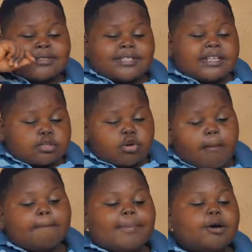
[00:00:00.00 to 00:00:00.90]
this
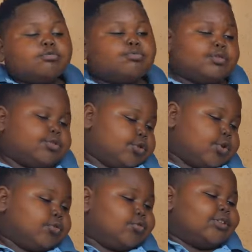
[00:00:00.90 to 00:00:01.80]
compound with
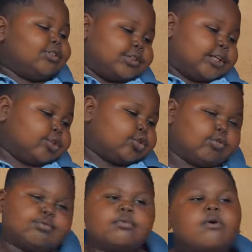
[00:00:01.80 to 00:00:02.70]
your good
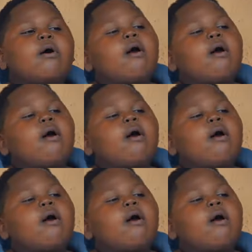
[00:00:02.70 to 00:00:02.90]
intention.